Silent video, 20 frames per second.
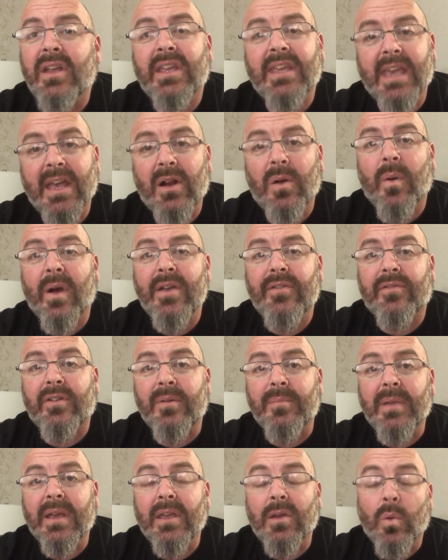Get away
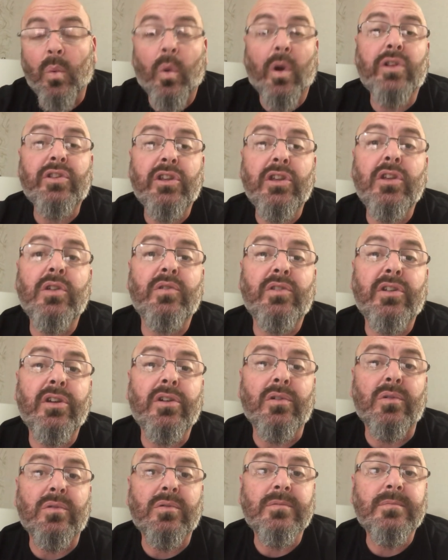from me. What do you
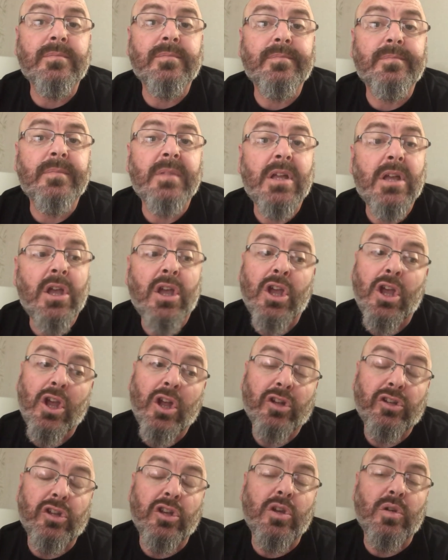do?
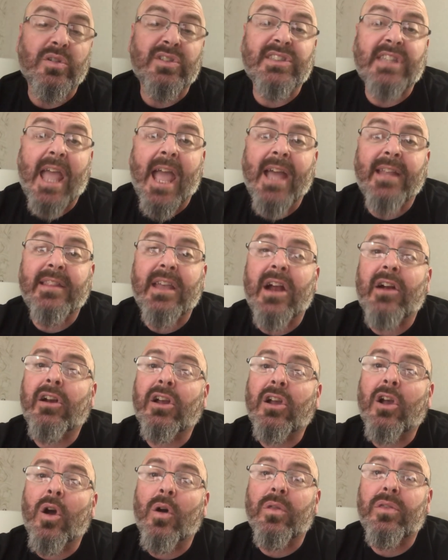Do you stand there
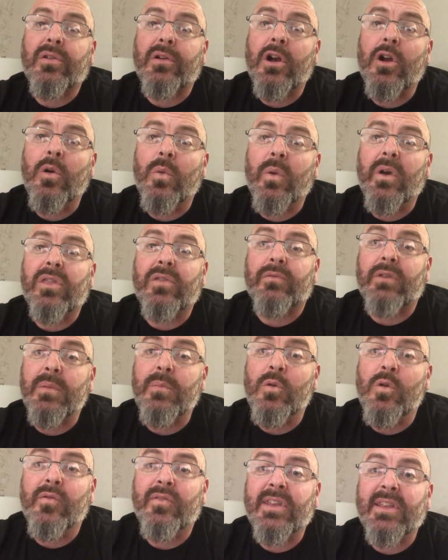and go through with
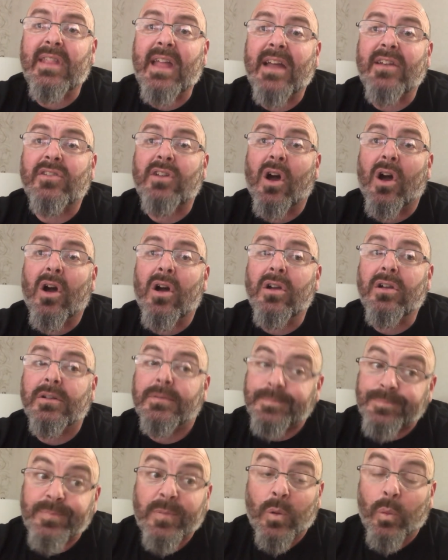removing that dog,
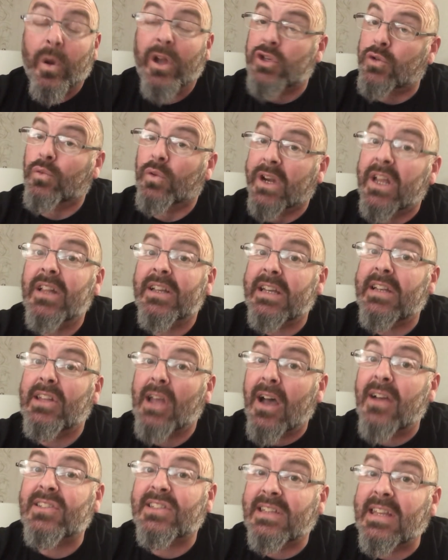which really
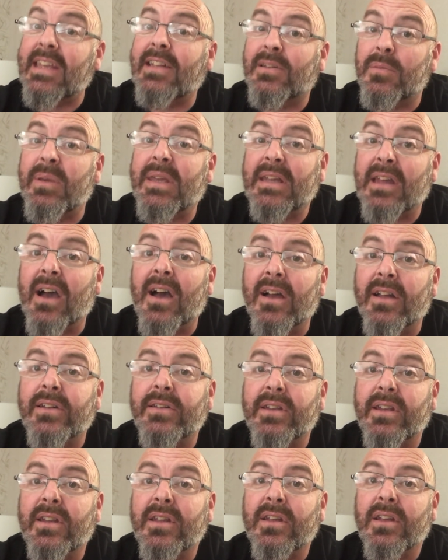does need to be
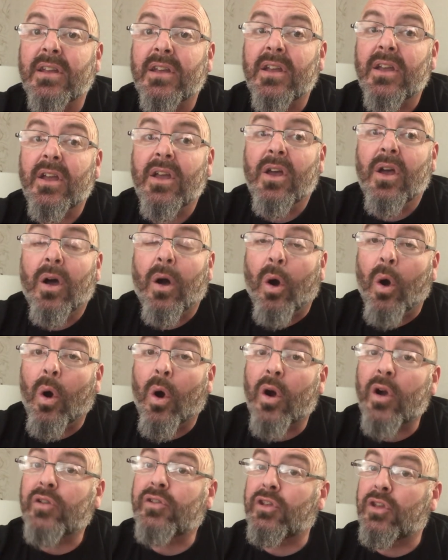done?
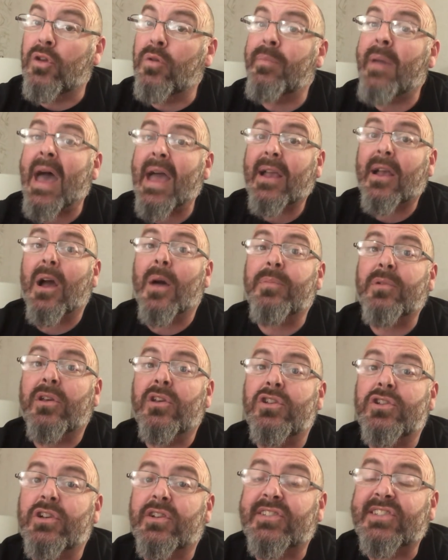Or do you back up
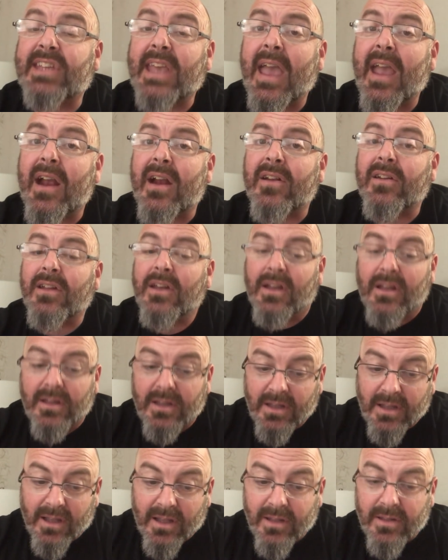because you're scared,
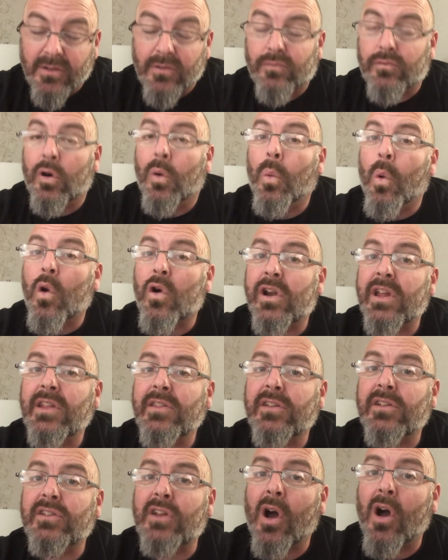rewarding
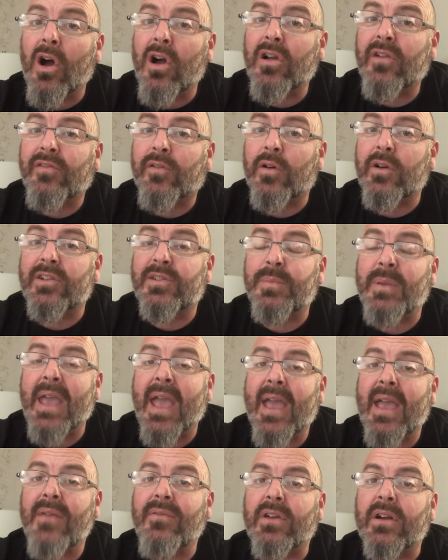the dog for its
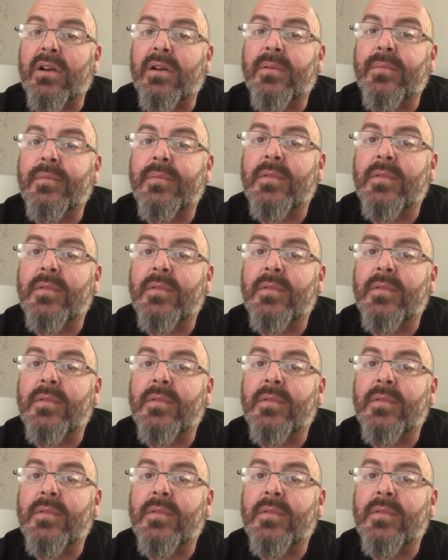behavior?